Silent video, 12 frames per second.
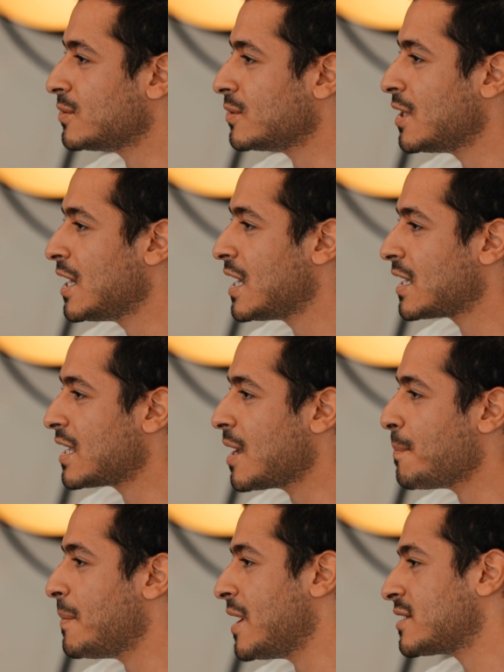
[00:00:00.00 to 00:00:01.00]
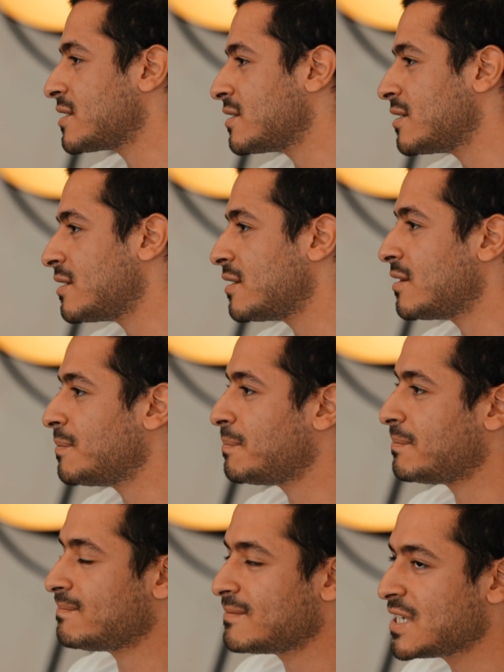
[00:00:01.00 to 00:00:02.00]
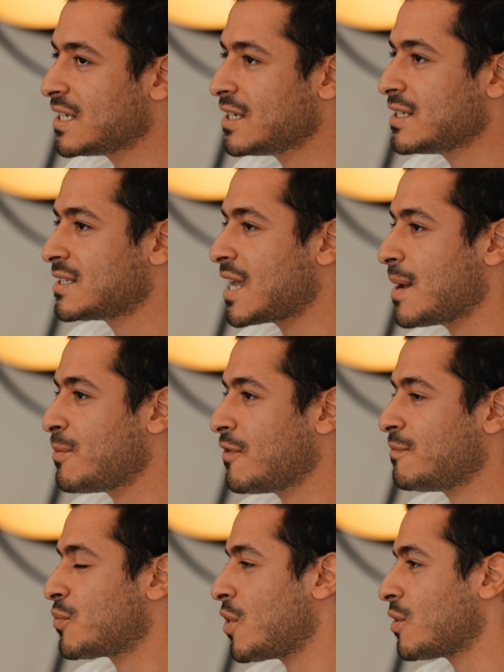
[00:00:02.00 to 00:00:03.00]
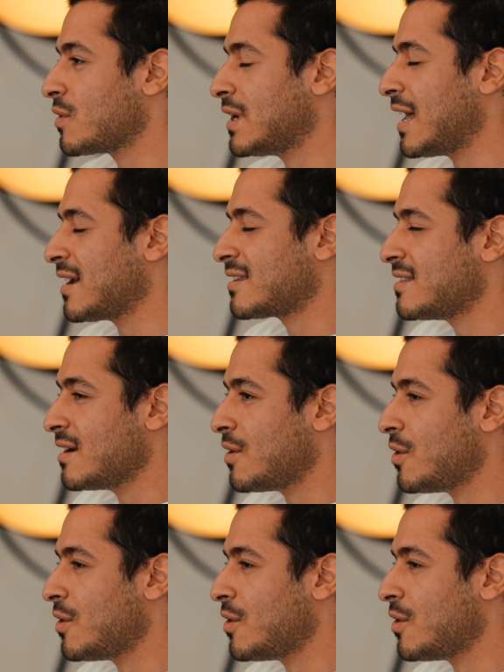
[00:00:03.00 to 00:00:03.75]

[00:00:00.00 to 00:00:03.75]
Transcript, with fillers: to get better type of prog like their